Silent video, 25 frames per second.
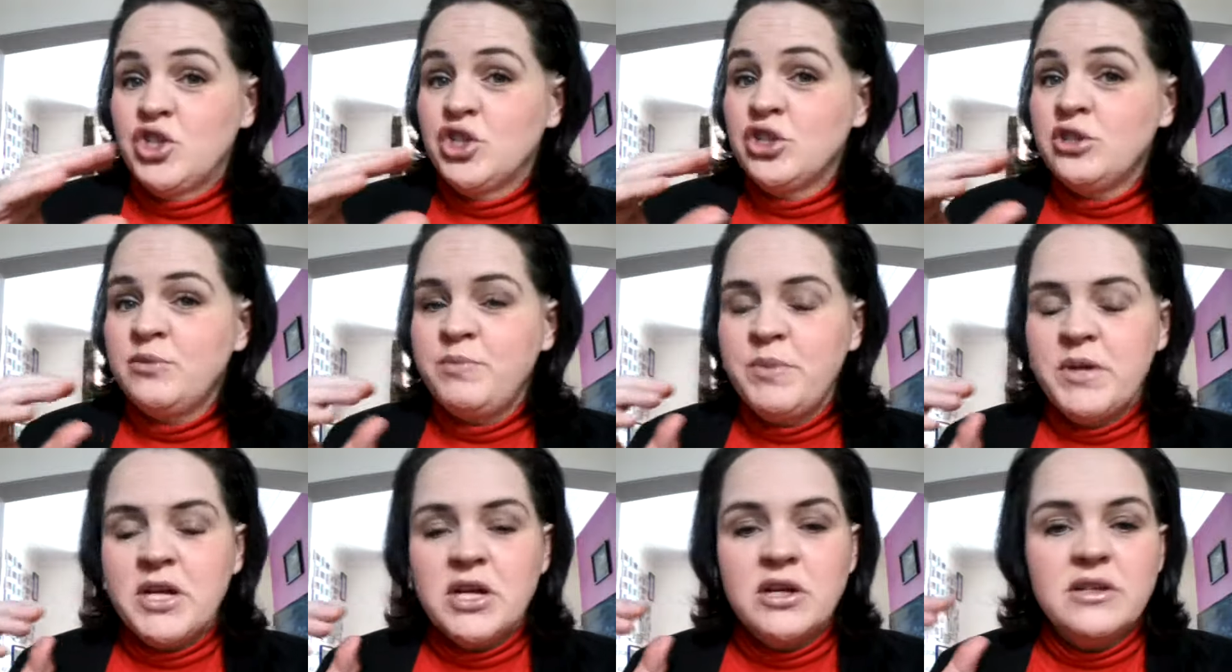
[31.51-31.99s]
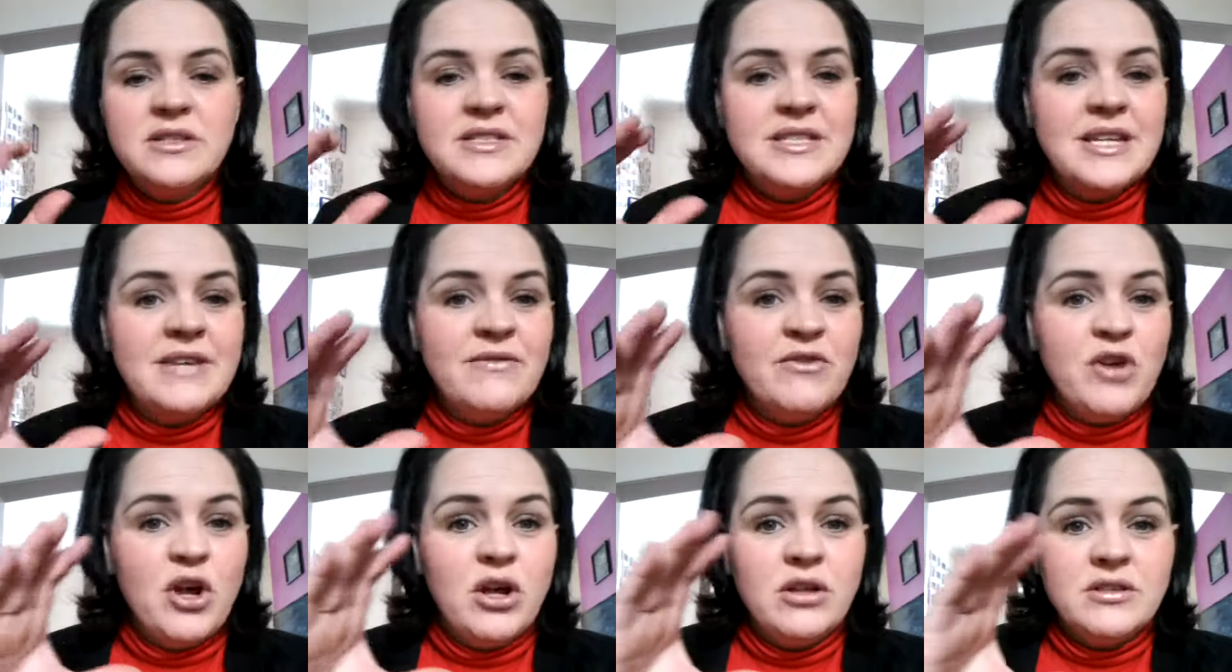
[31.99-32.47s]
Just because
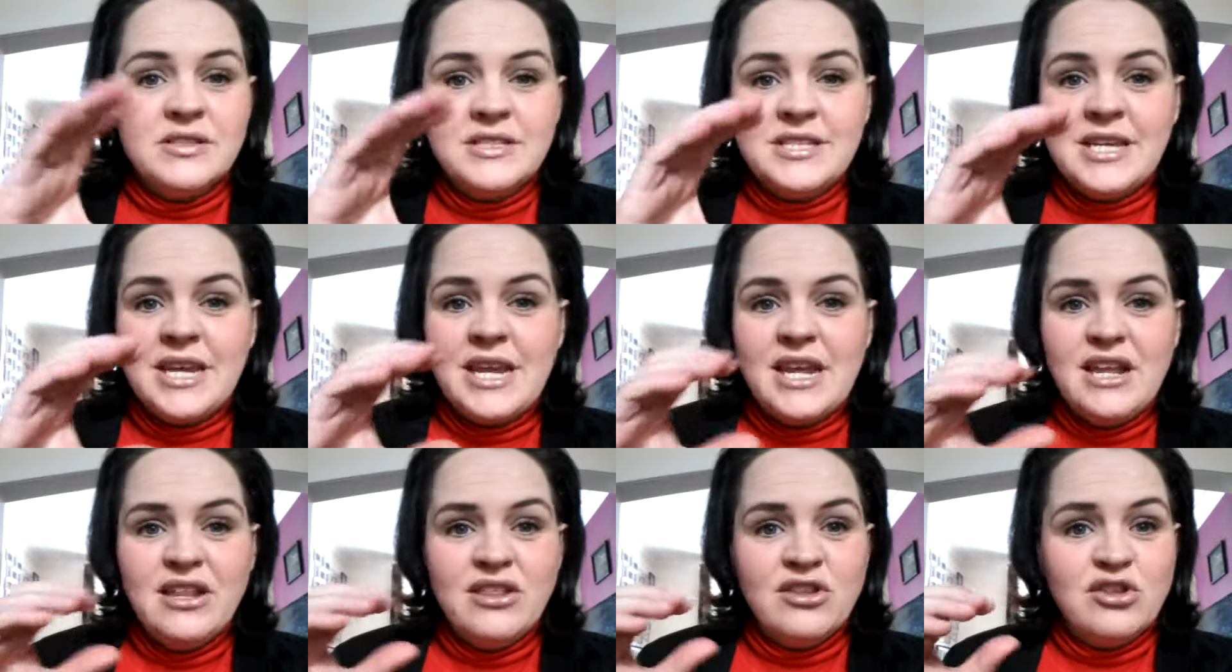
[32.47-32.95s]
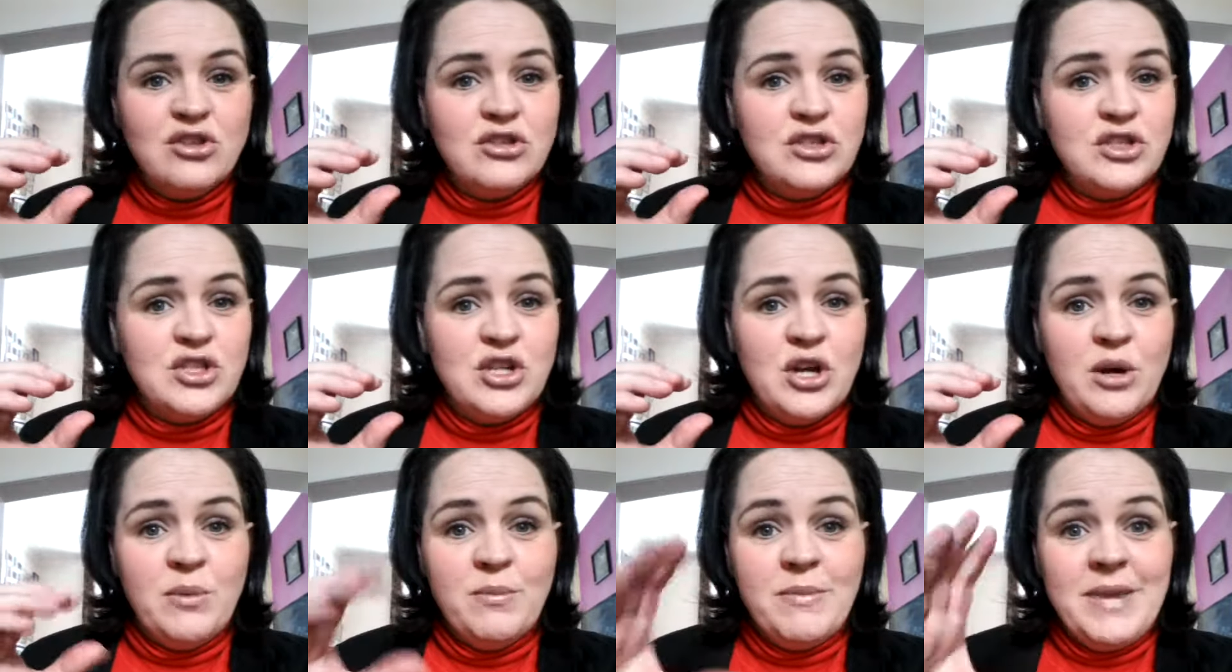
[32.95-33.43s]
they've got teeth
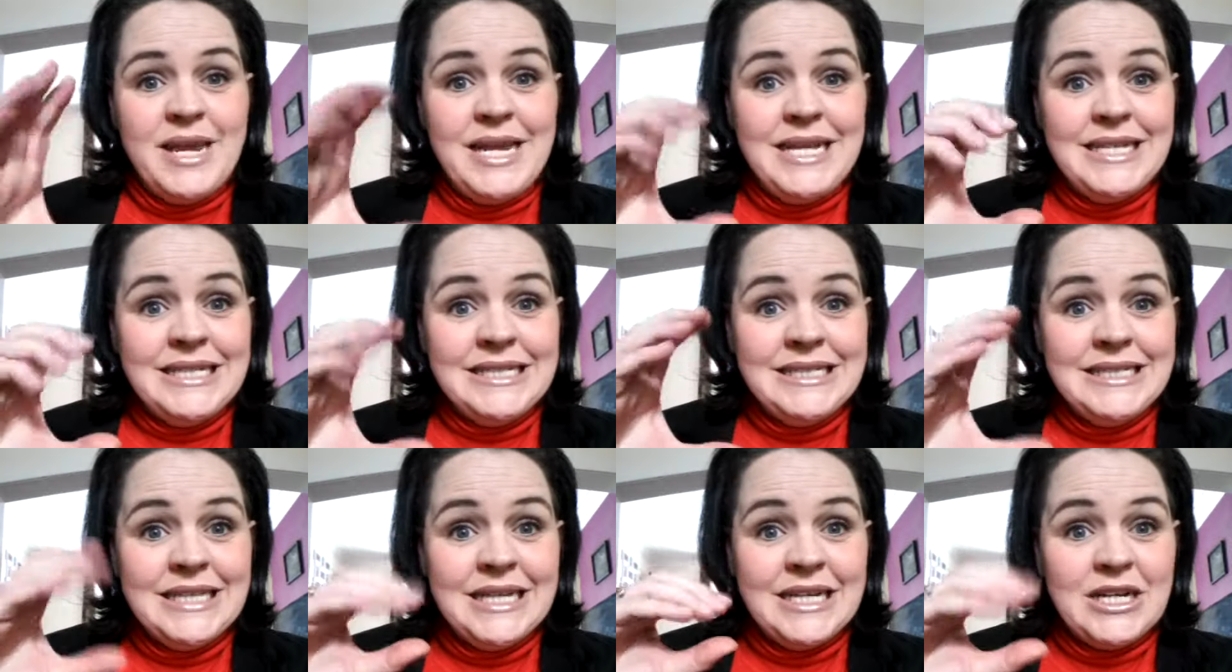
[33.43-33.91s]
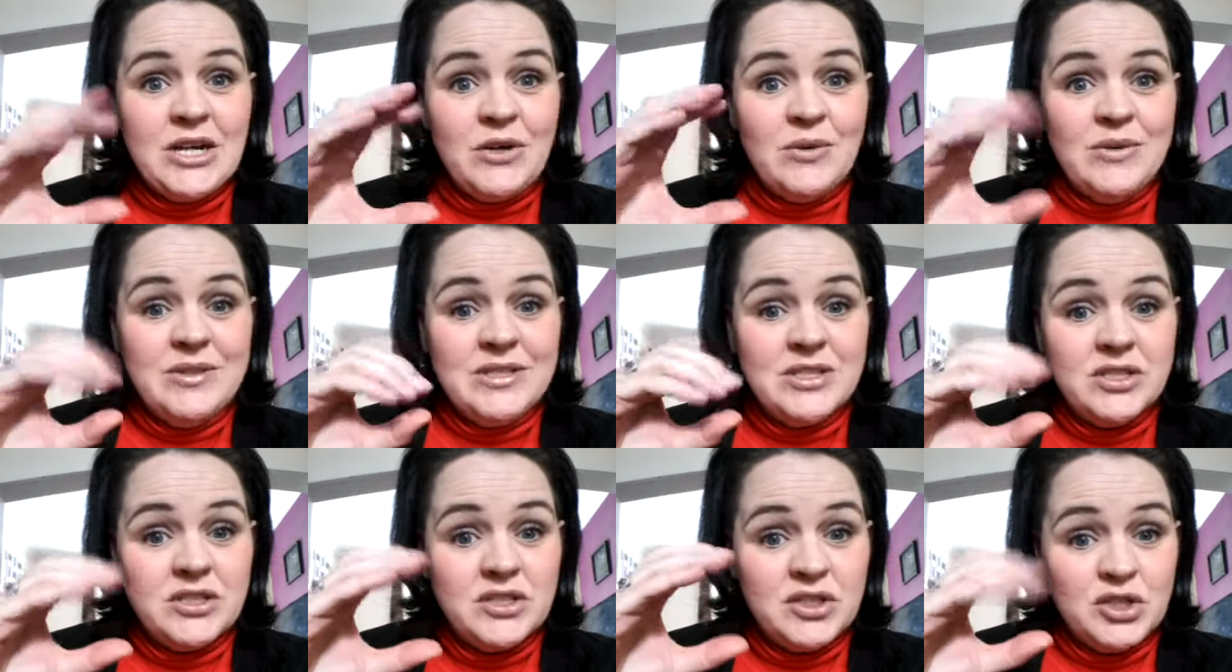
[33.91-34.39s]
does not mean they're
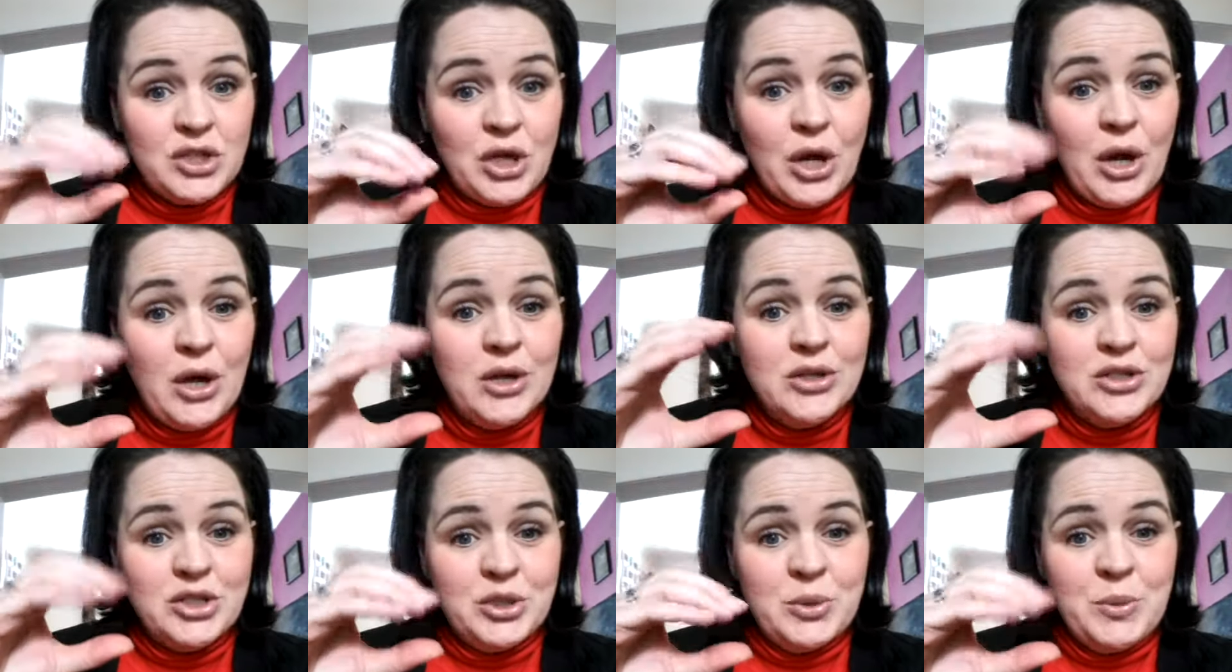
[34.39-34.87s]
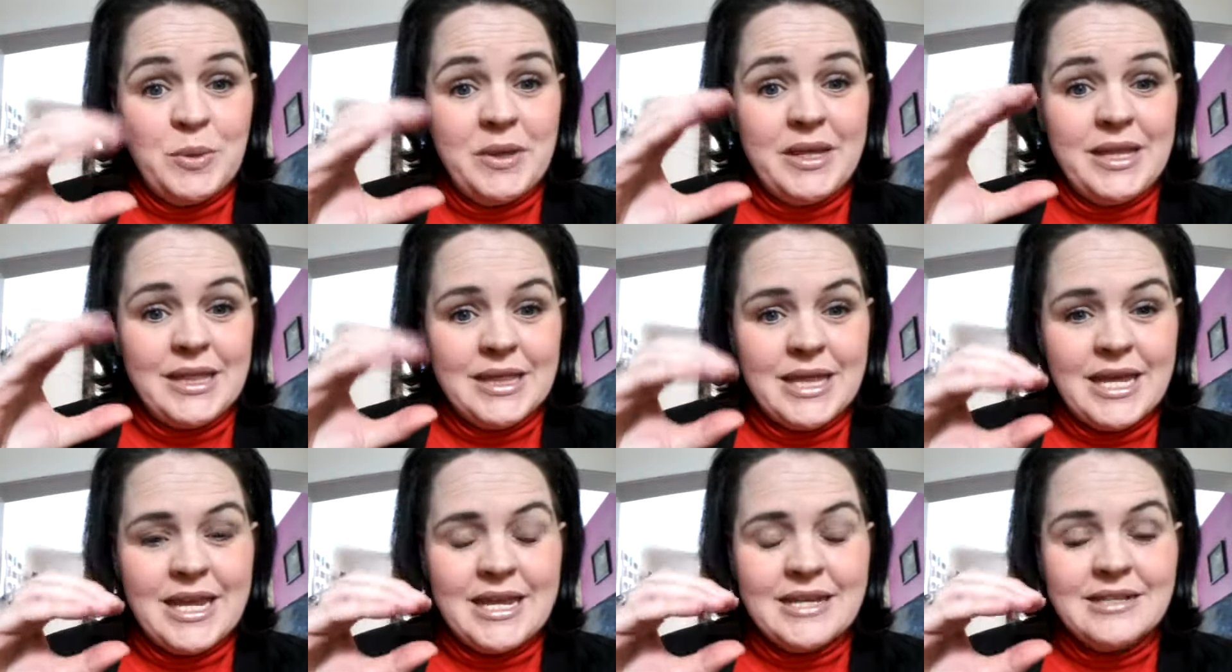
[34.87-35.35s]
going to start
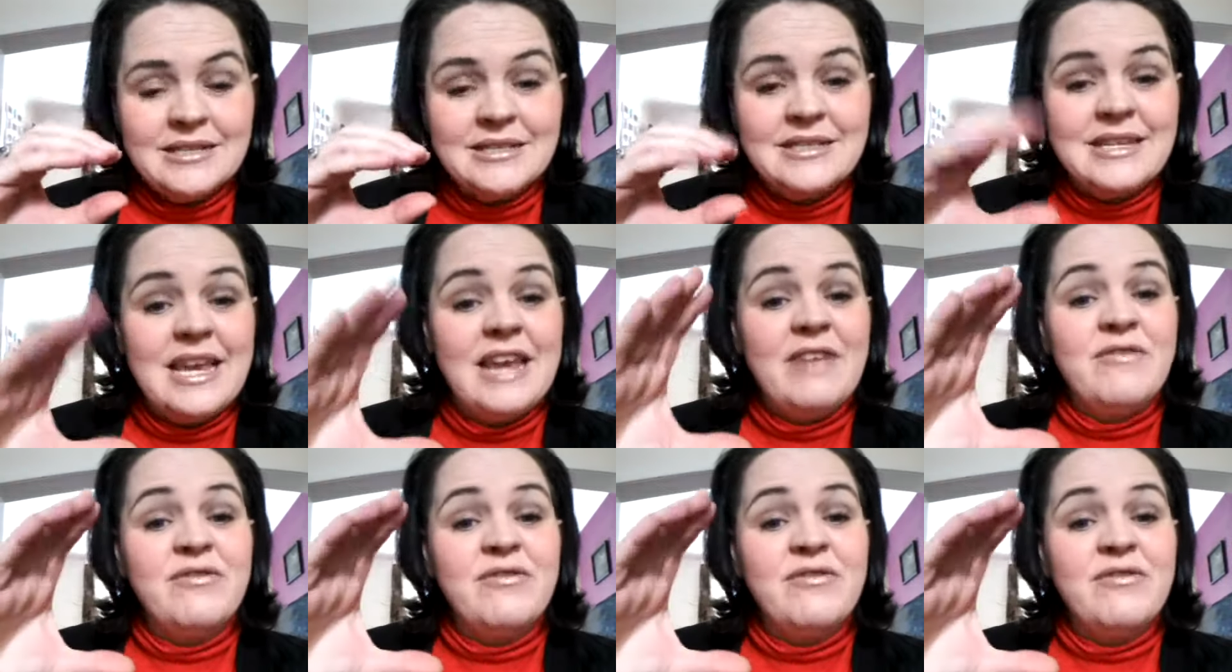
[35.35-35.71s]
doing this.